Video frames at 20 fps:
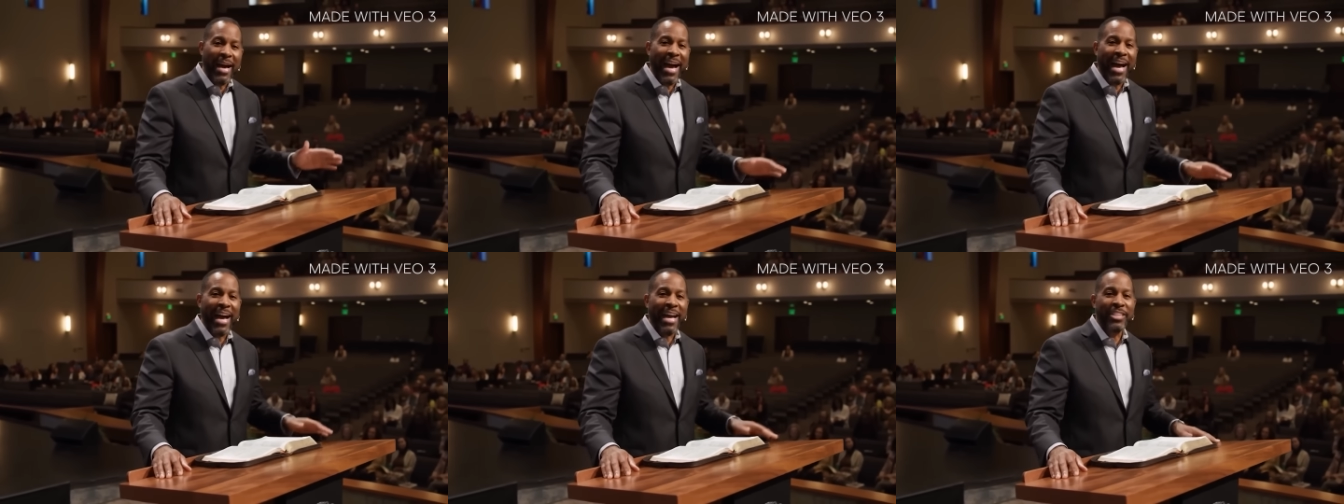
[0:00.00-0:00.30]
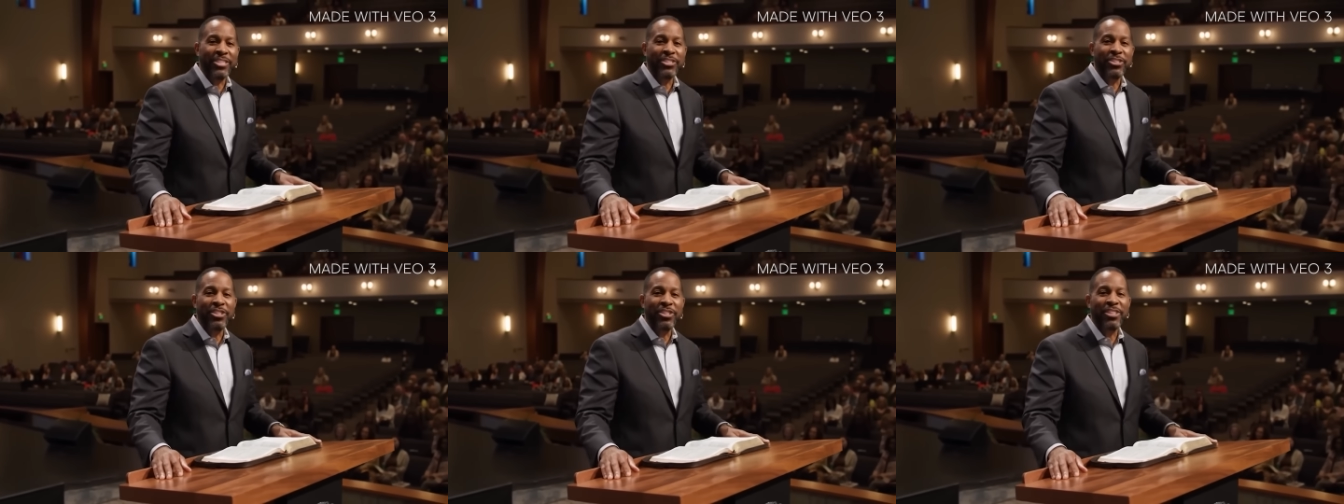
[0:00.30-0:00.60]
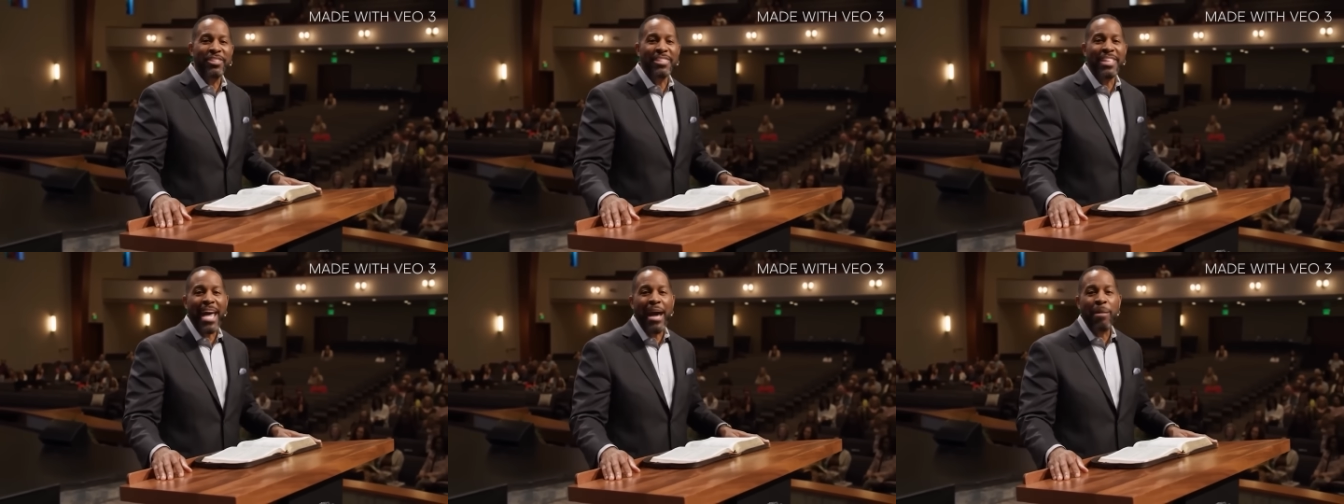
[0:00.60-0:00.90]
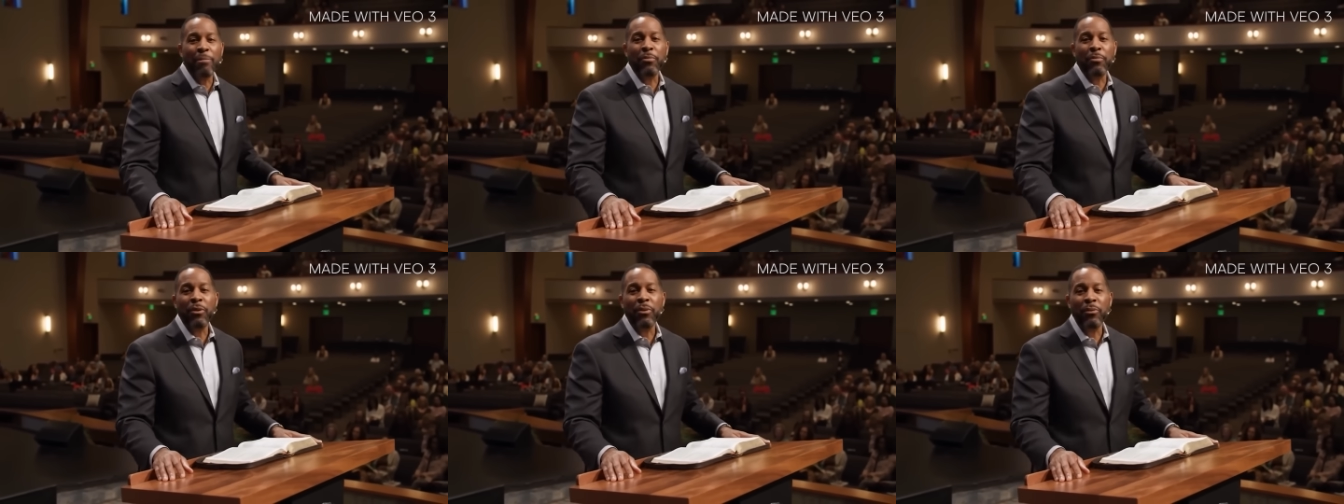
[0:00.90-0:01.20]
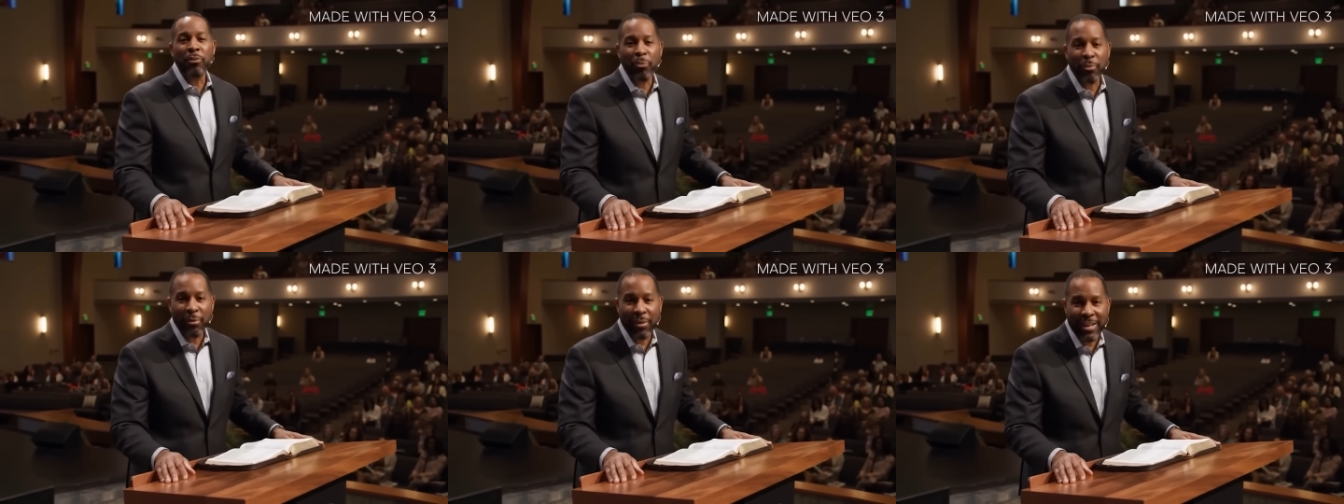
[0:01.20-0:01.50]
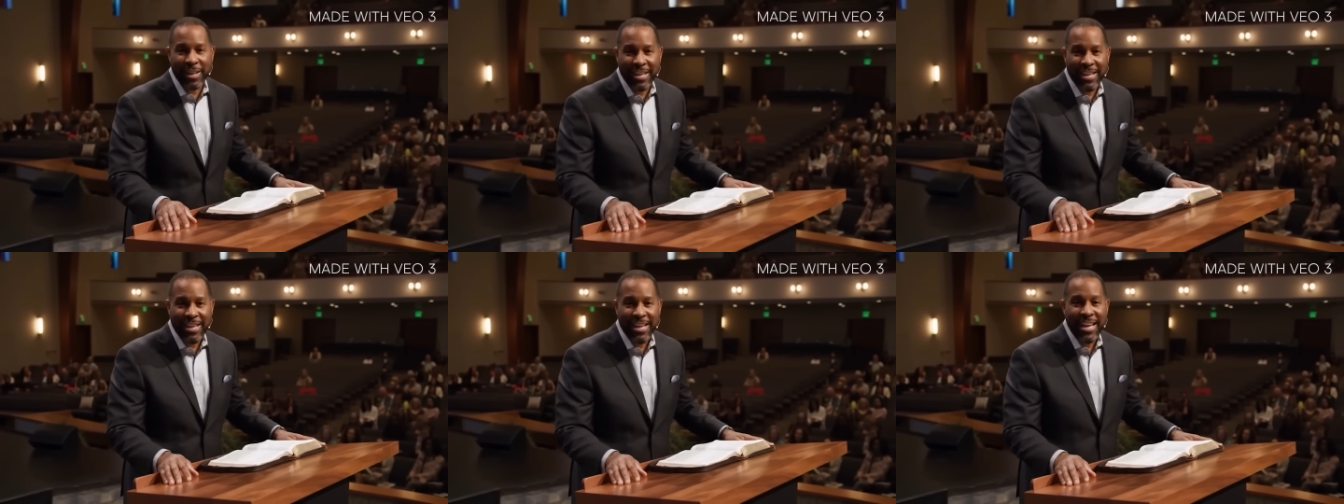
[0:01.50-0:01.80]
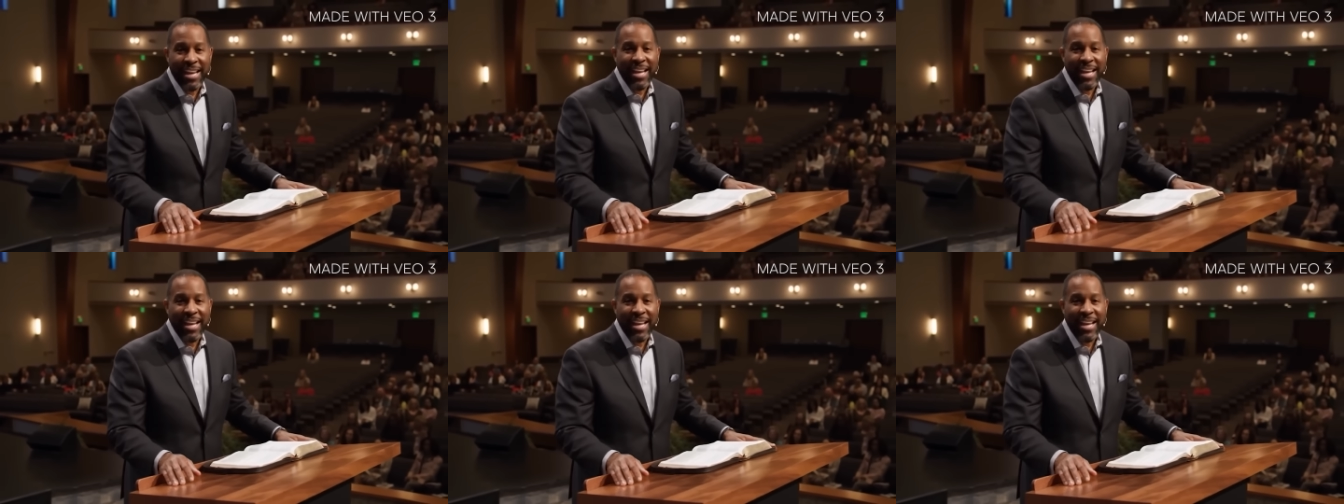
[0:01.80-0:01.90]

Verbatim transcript: guides to chapter 3,